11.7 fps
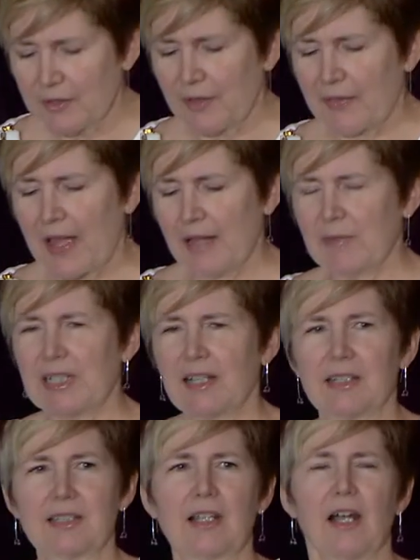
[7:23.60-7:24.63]
all that
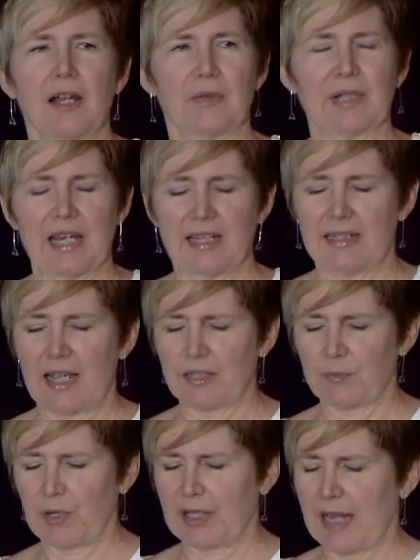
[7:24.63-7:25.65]
because, God, we're getting
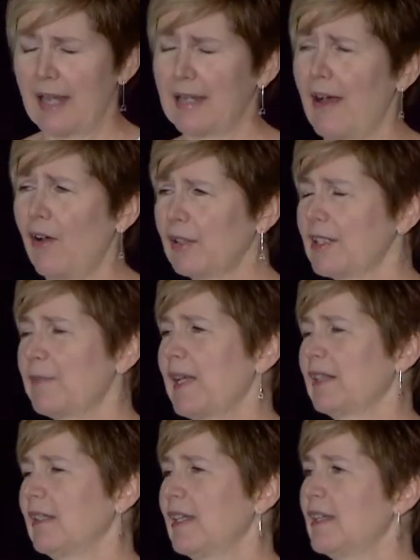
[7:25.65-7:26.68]
desperate. And
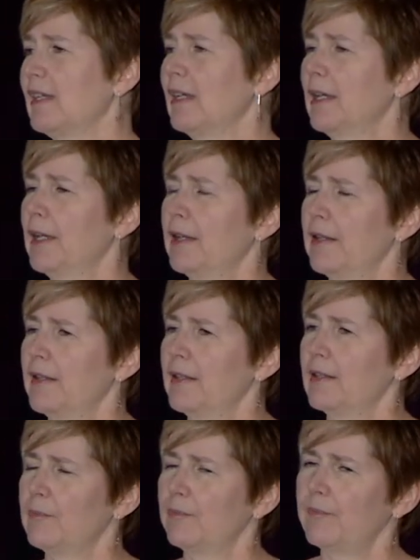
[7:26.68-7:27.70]
ultimately,
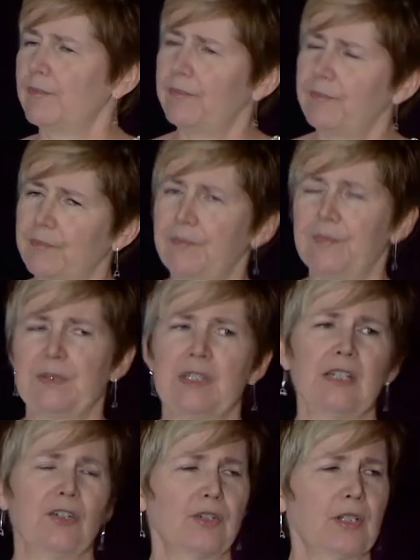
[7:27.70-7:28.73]

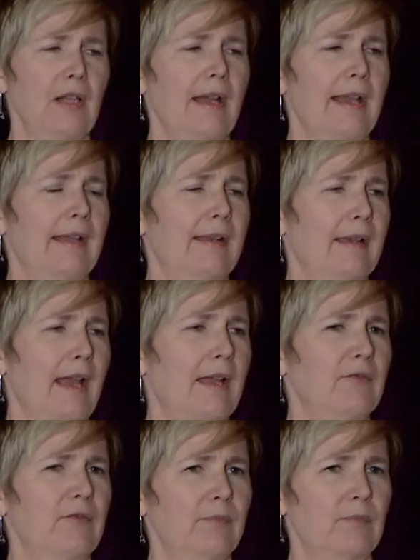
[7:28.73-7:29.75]
senior client
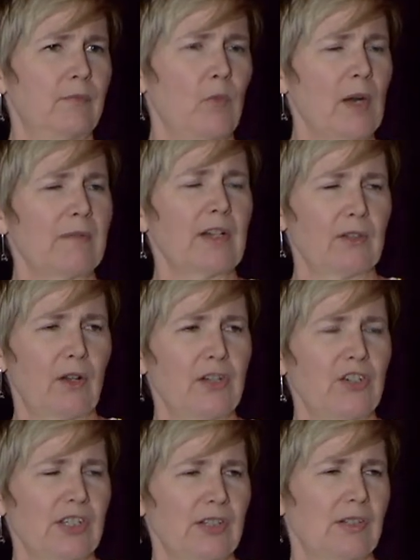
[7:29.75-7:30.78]
at one of our
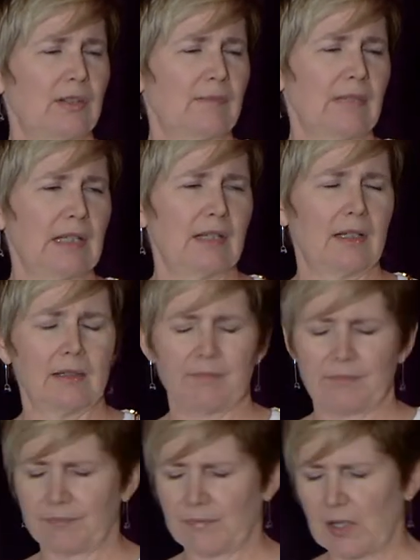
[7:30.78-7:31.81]
largest
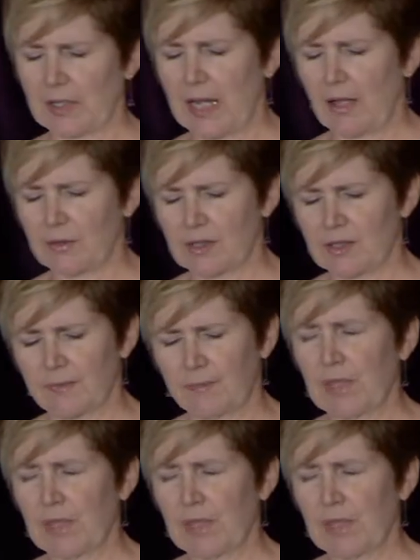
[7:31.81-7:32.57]
um, accounts